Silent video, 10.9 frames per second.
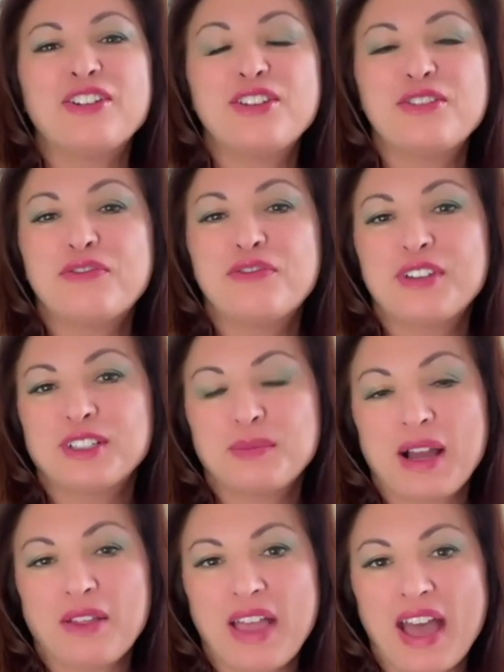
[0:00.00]
do you feel
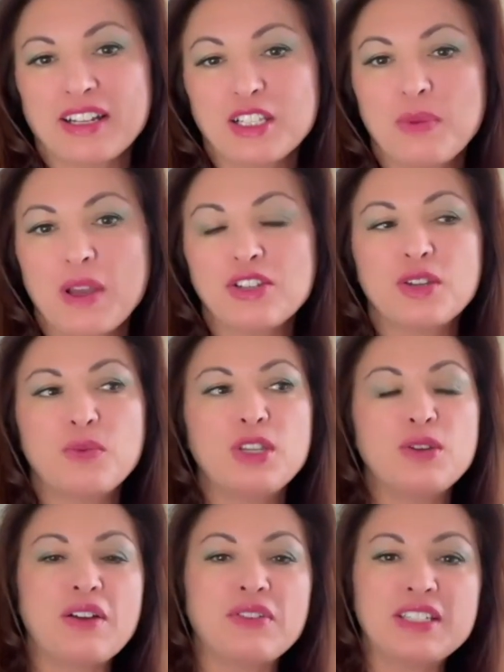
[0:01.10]
about that, especially when you
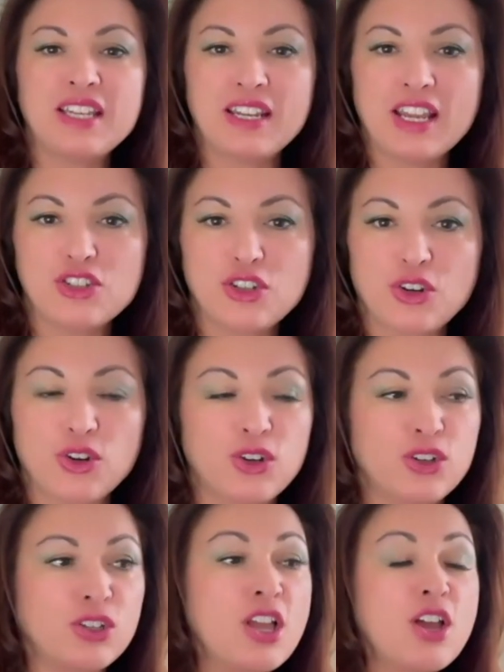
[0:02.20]
have a teenage
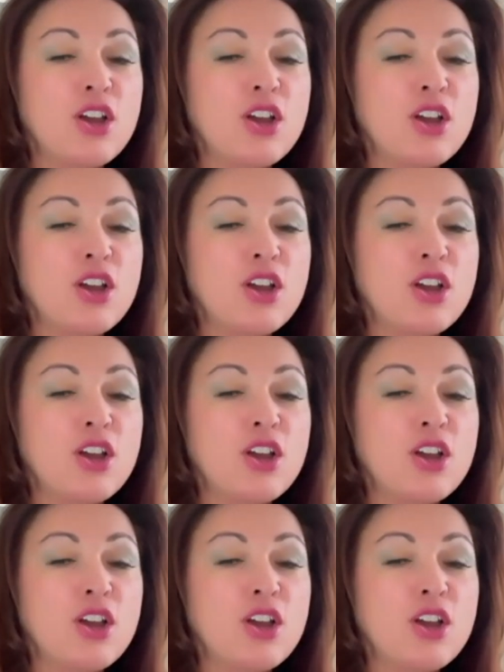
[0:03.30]
girl